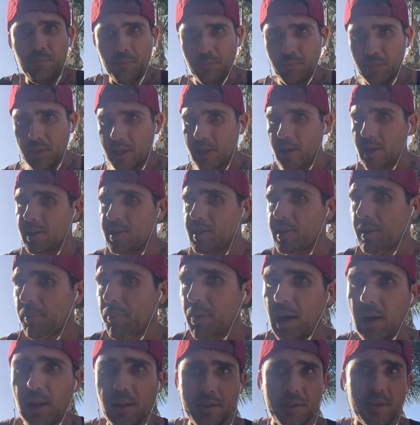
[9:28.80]
because the
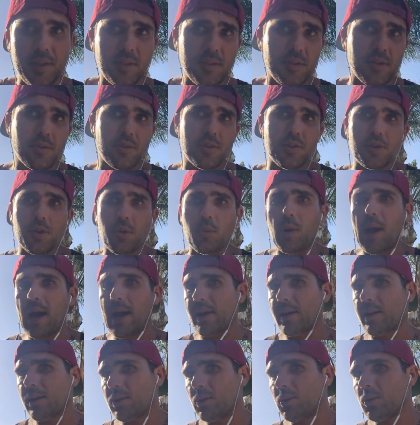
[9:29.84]
politics are so
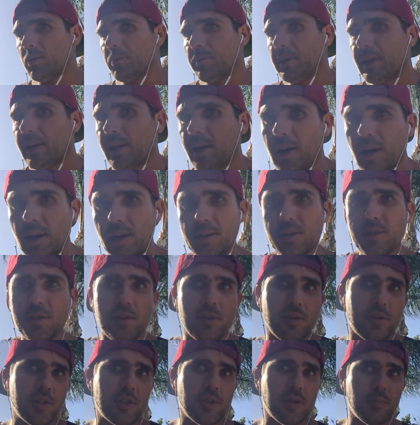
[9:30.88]
radical, because
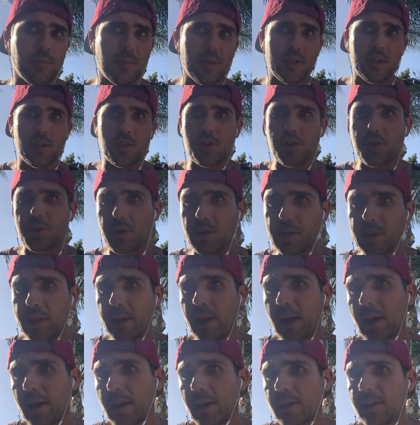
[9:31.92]
there's so many street
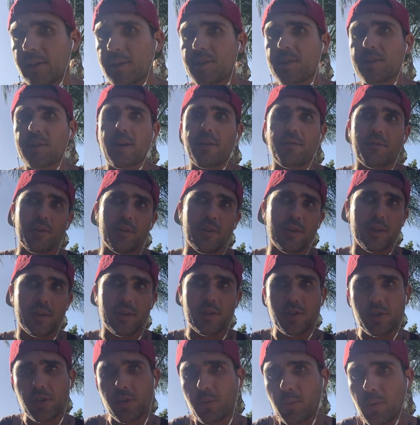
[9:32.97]
gangs and
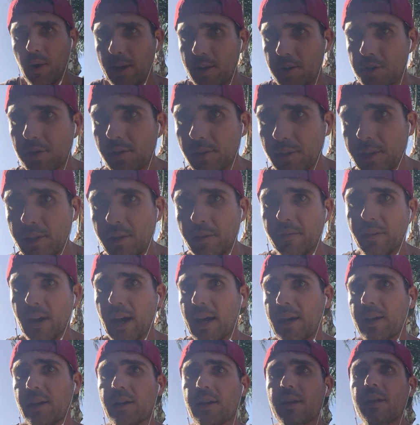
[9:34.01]
everything's so racially
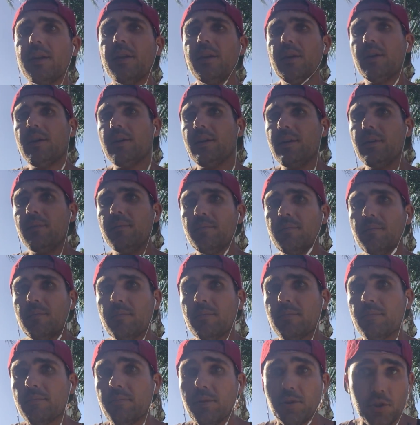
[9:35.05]
divided,
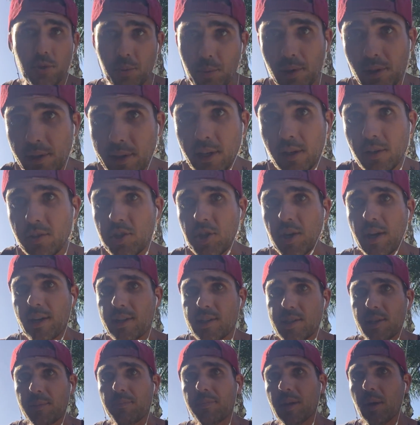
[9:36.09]
there's a really good
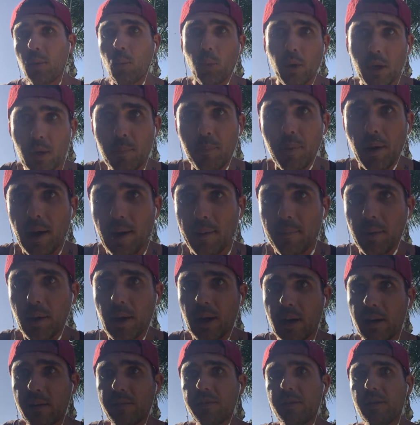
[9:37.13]
chance something will pop
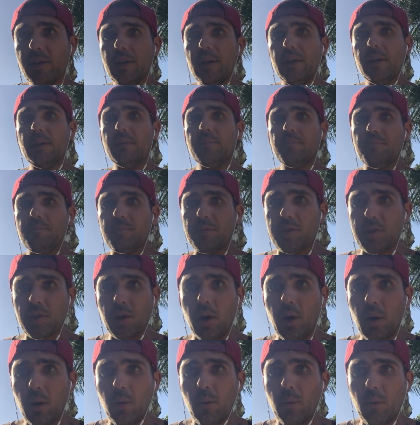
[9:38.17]
off.
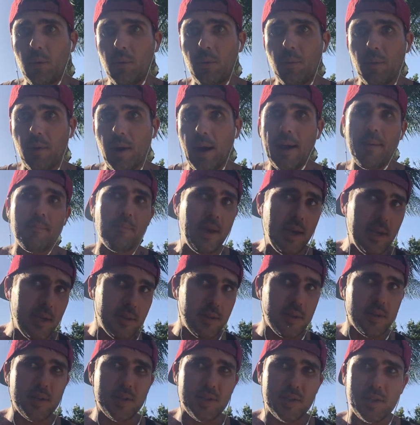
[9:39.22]
So I make
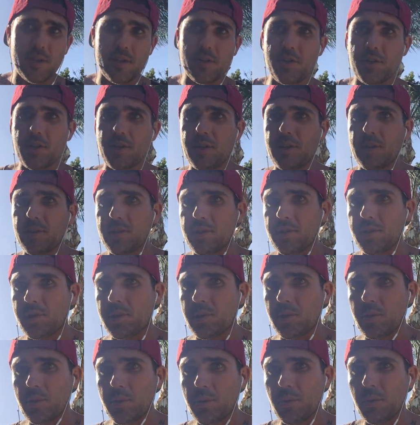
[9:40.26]
the decision
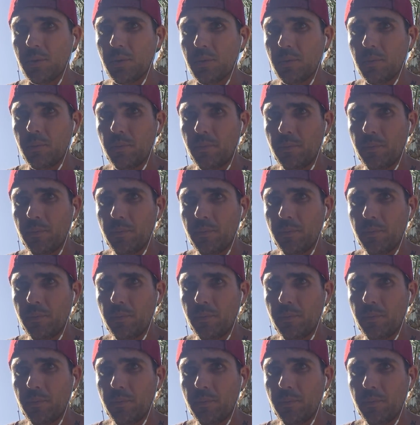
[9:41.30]
to